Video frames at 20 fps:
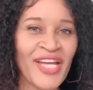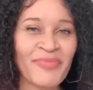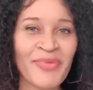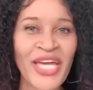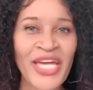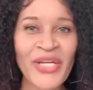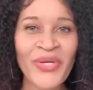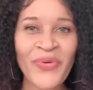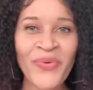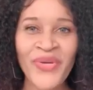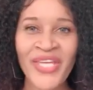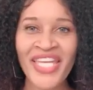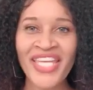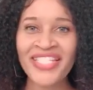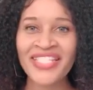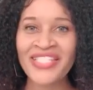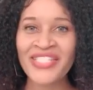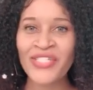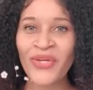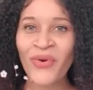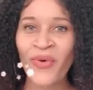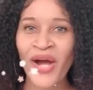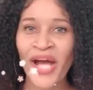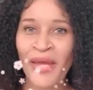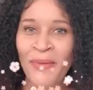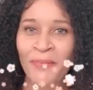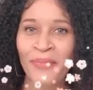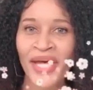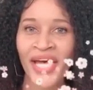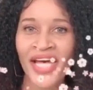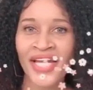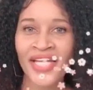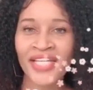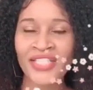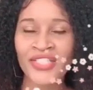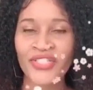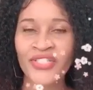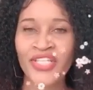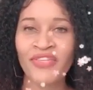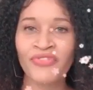my queen, so I'm
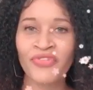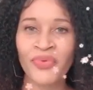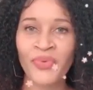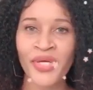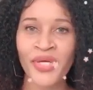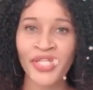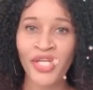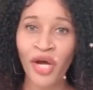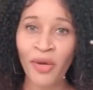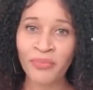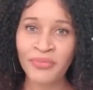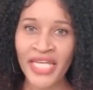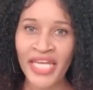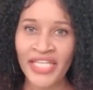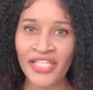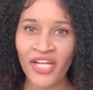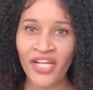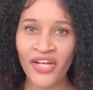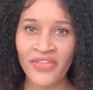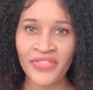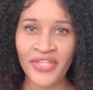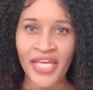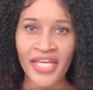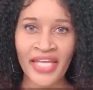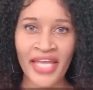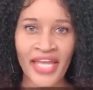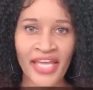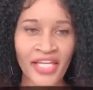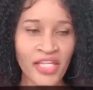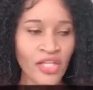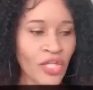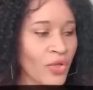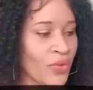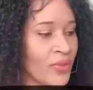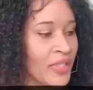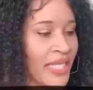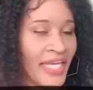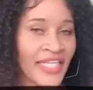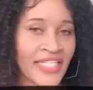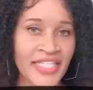back to give you an update on that Halo
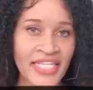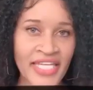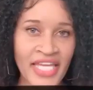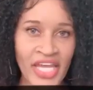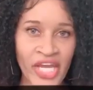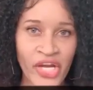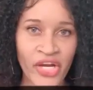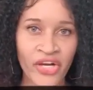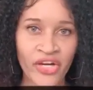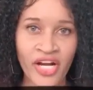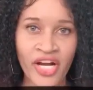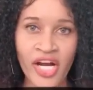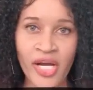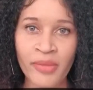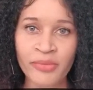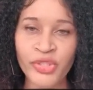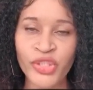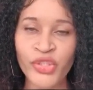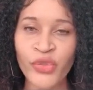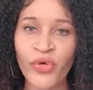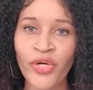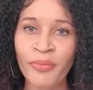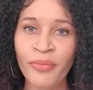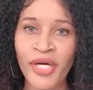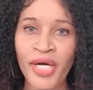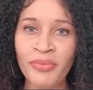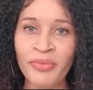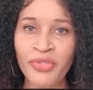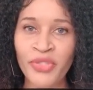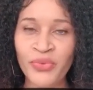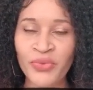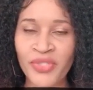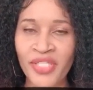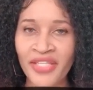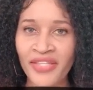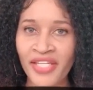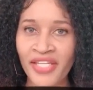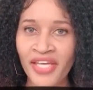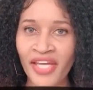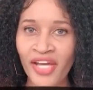Lady Hair short bob
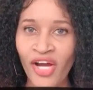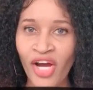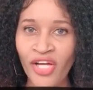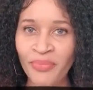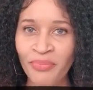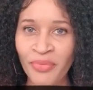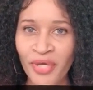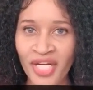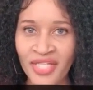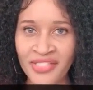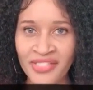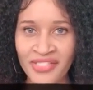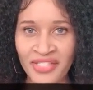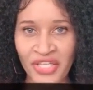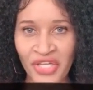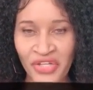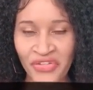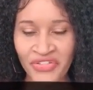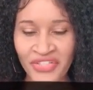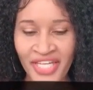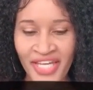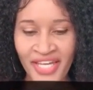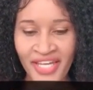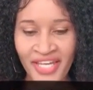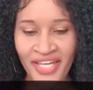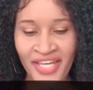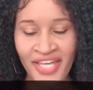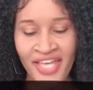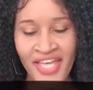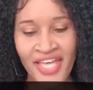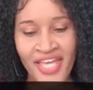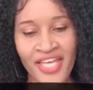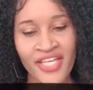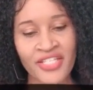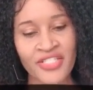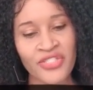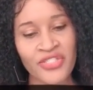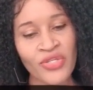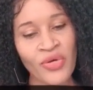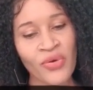unit that I unboxed the other day.
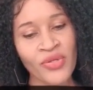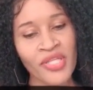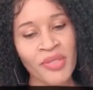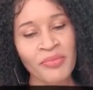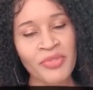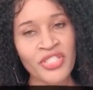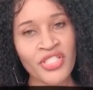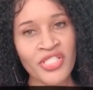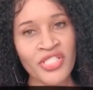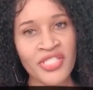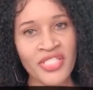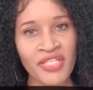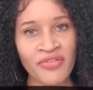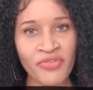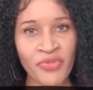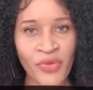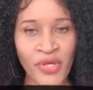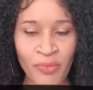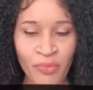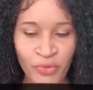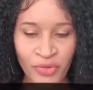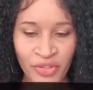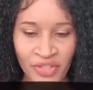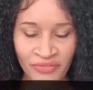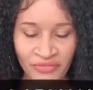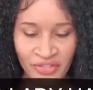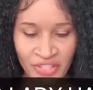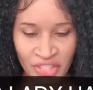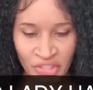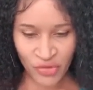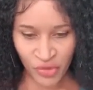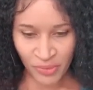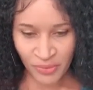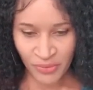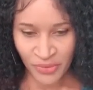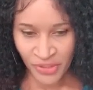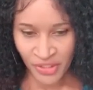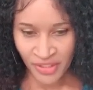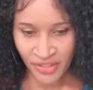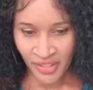So let me just give you a brief
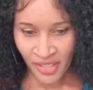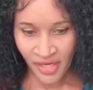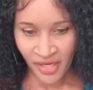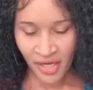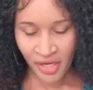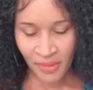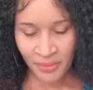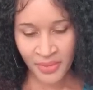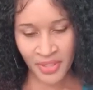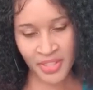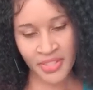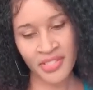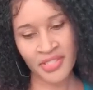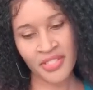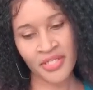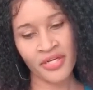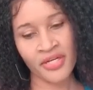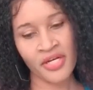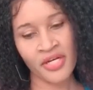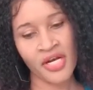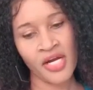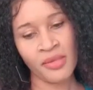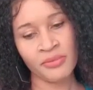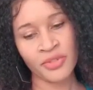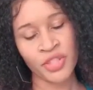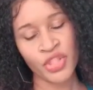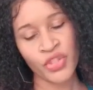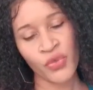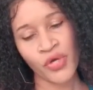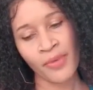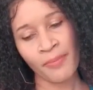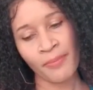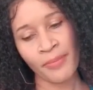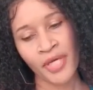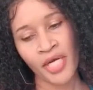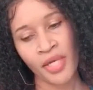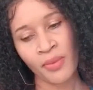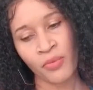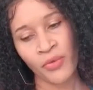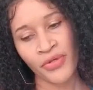description. It's their short
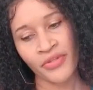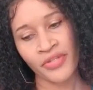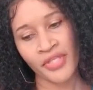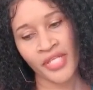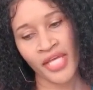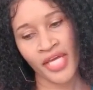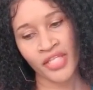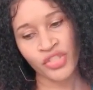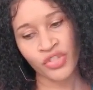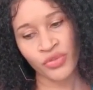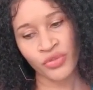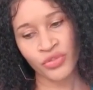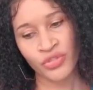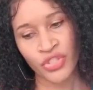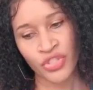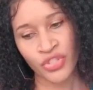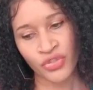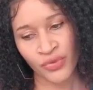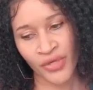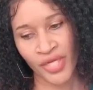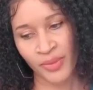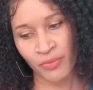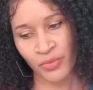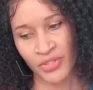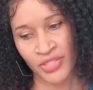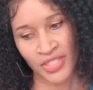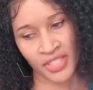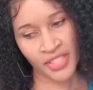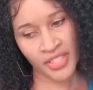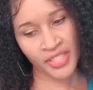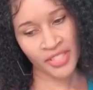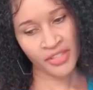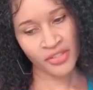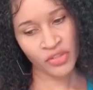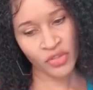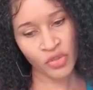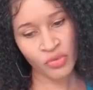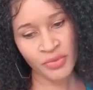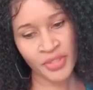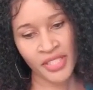bob with natural straight
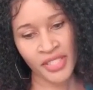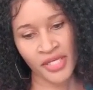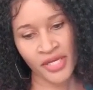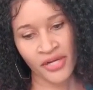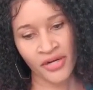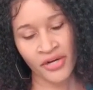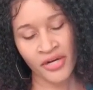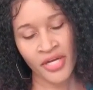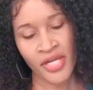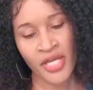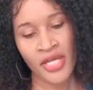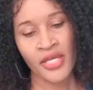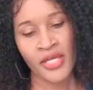Brazilian human hair.